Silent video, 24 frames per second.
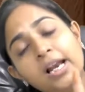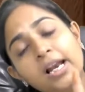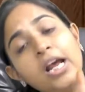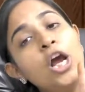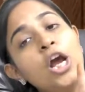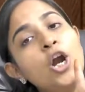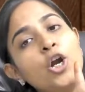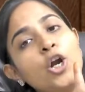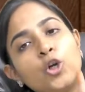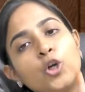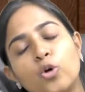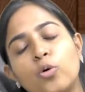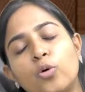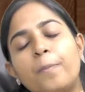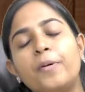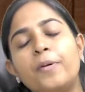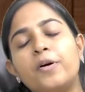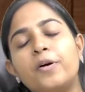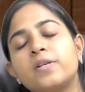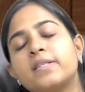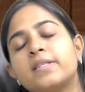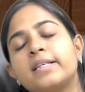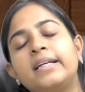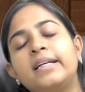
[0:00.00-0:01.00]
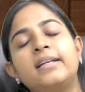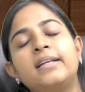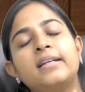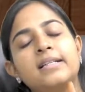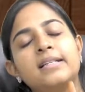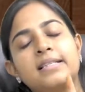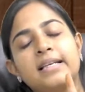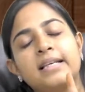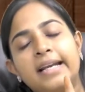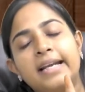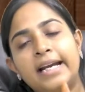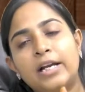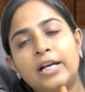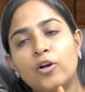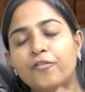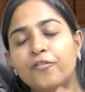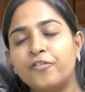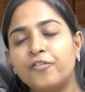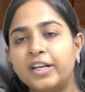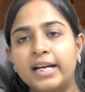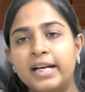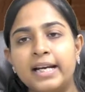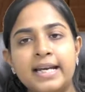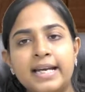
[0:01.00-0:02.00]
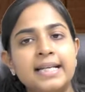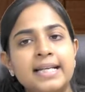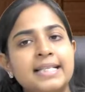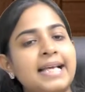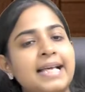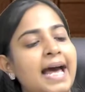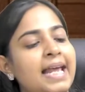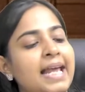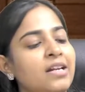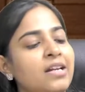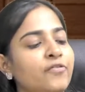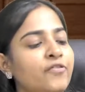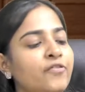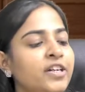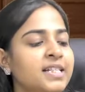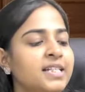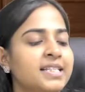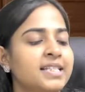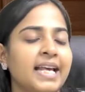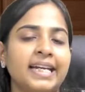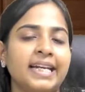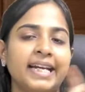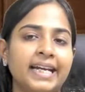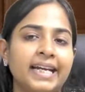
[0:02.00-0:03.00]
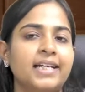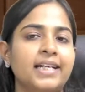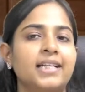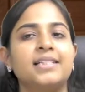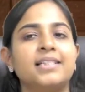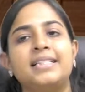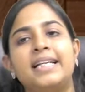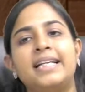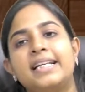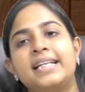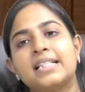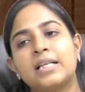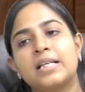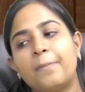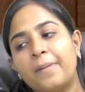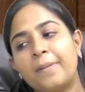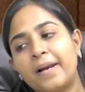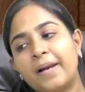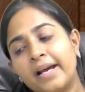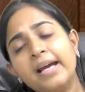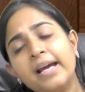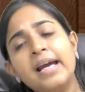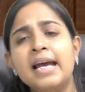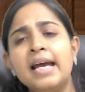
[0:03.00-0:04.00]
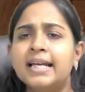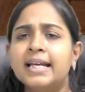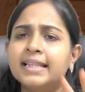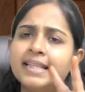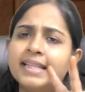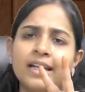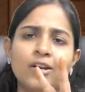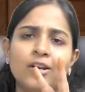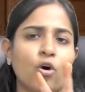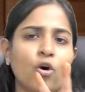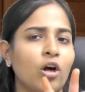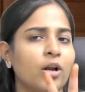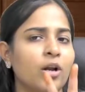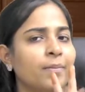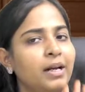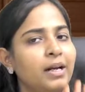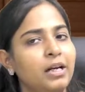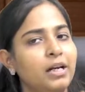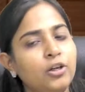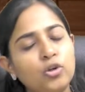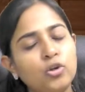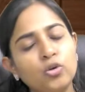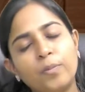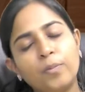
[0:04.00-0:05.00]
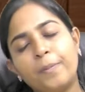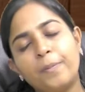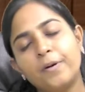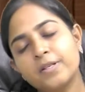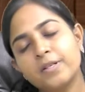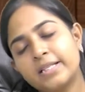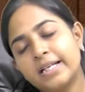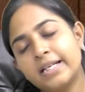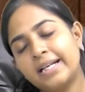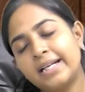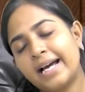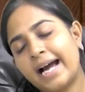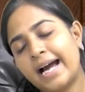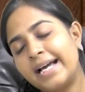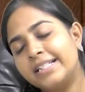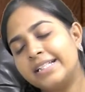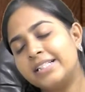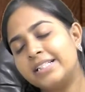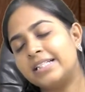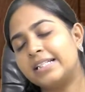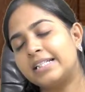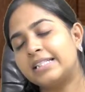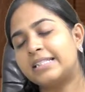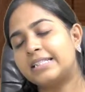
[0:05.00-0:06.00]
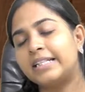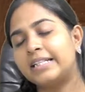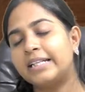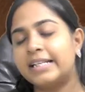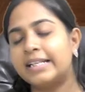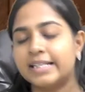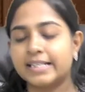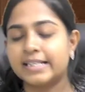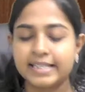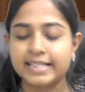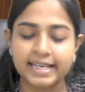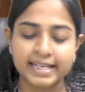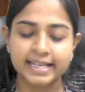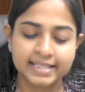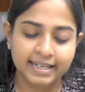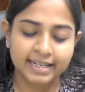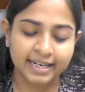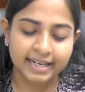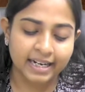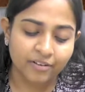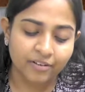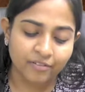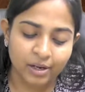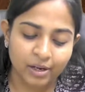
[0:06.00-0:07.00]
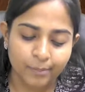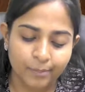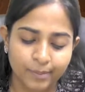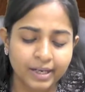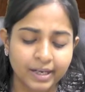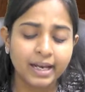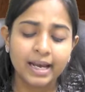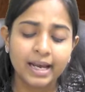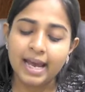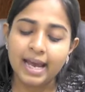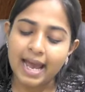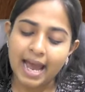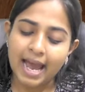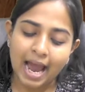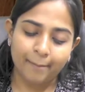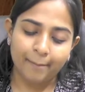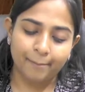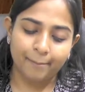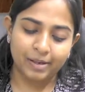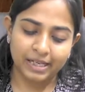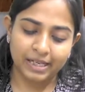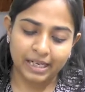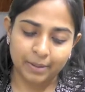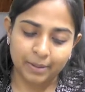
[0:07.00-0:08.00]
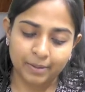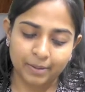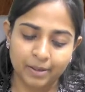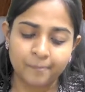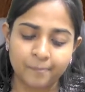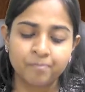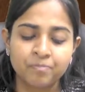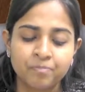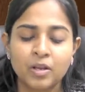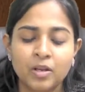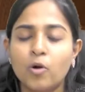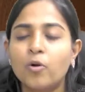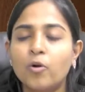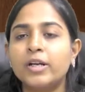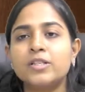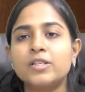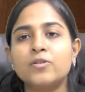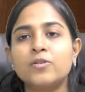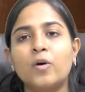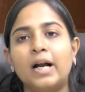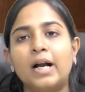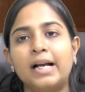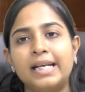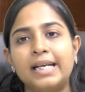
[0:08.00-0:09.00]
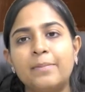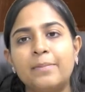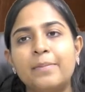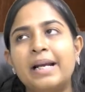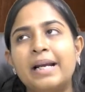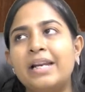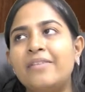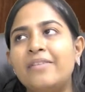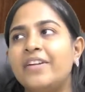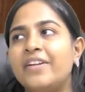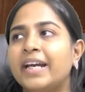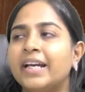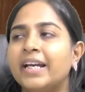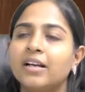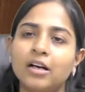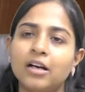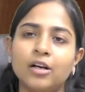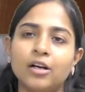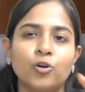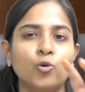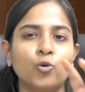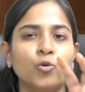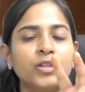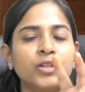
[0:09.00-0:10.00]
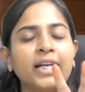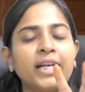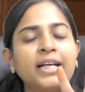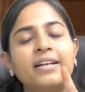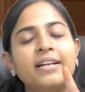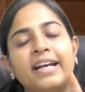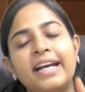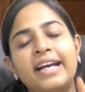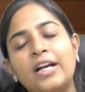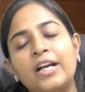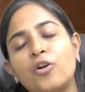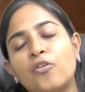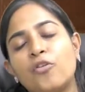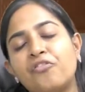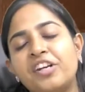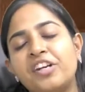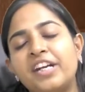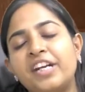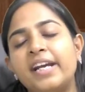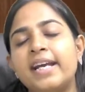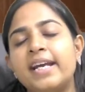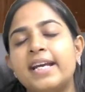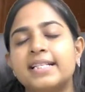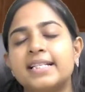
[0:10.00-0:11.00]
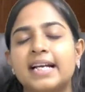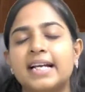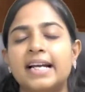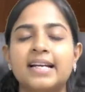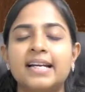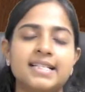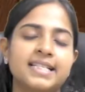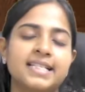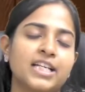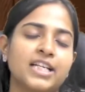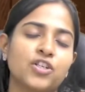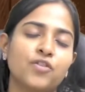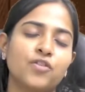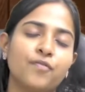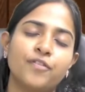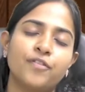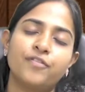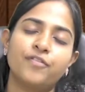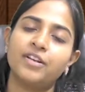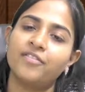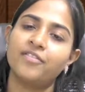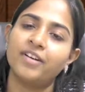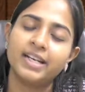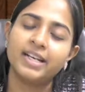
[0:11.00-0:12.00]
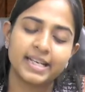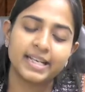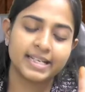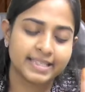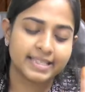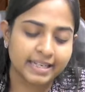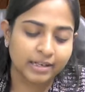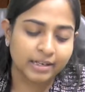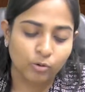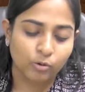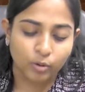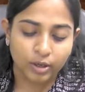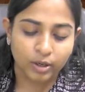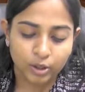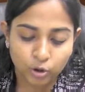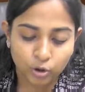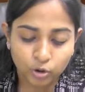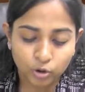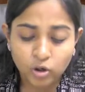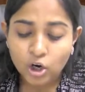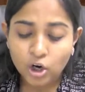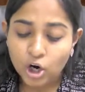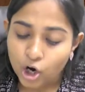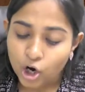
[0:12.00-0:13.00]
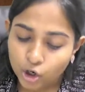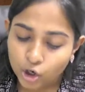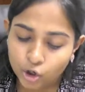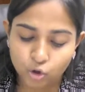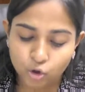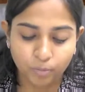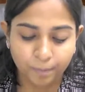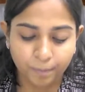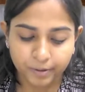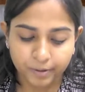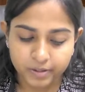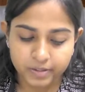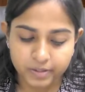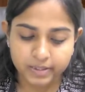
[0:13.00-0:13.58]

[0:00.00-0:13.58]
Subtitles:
2% is the rate of TDS, and if it is an interstate supply, then normal 2% IGST TCS rate will be applicable. Okay, so ultimately we can conclude that rate of TDS under section 51 is equal to 2%.